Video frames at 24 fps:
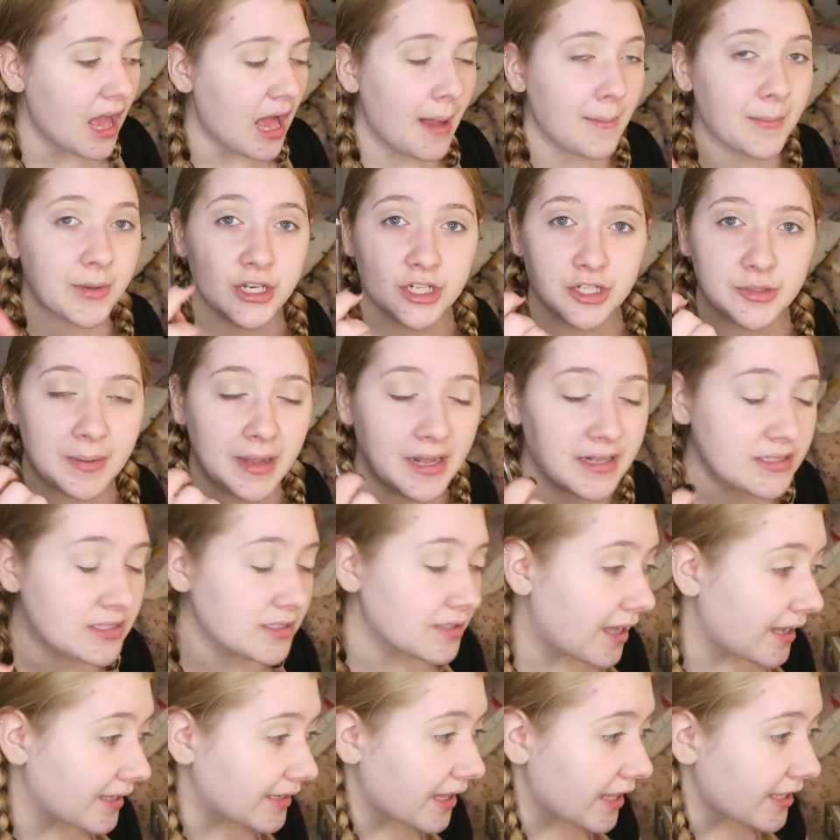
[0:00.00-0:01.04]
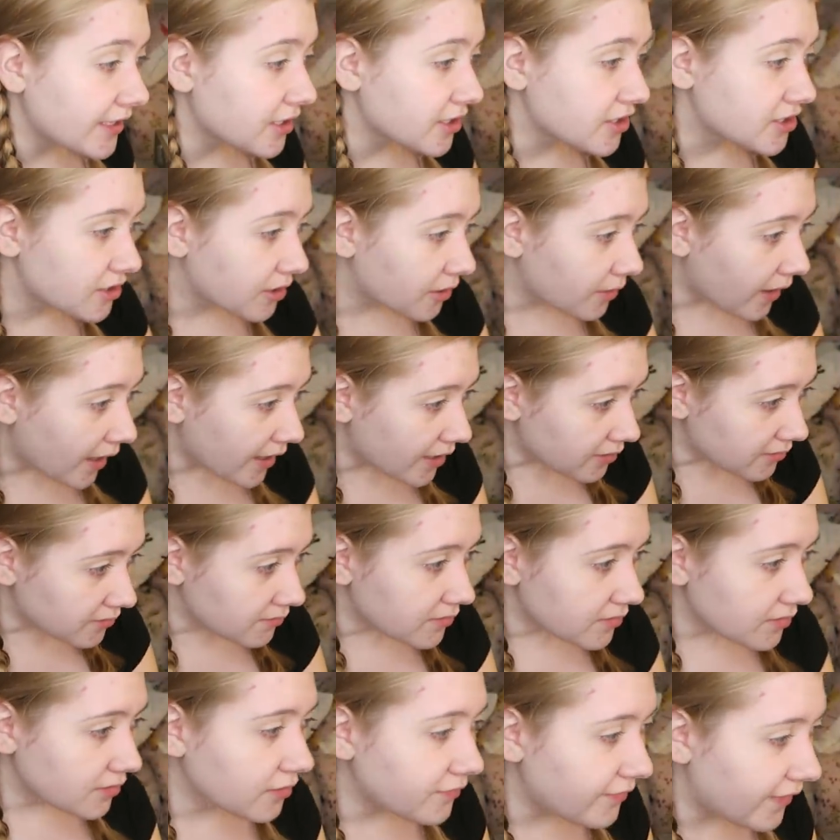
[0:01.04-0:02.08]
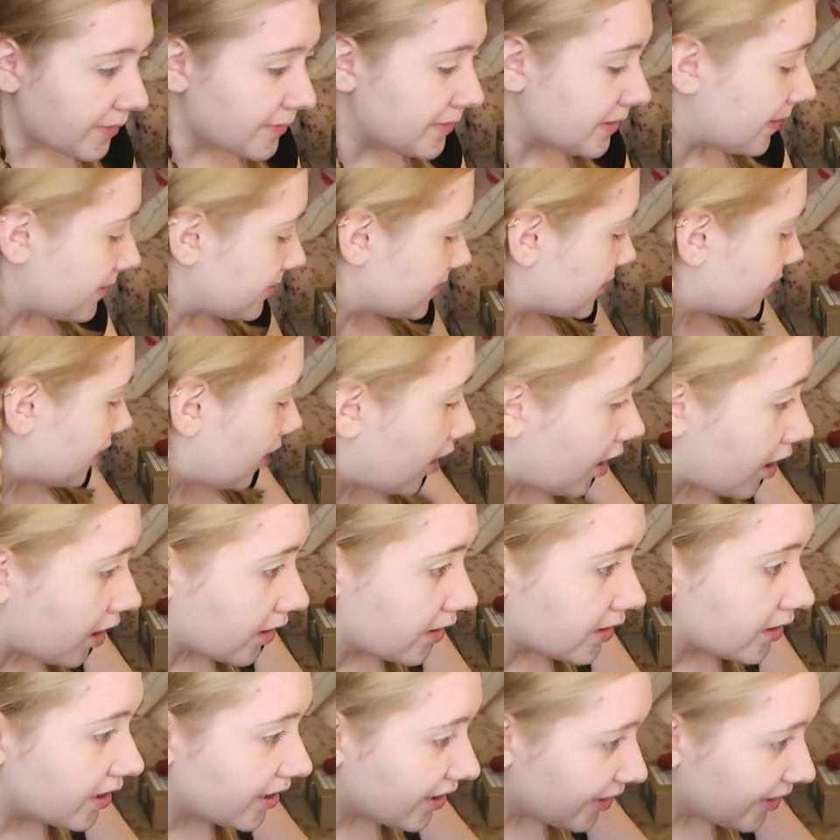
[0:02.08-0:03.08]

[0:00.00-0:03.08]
I'm gonna do pencil eyeliner, so I don't know if I'll be able to talk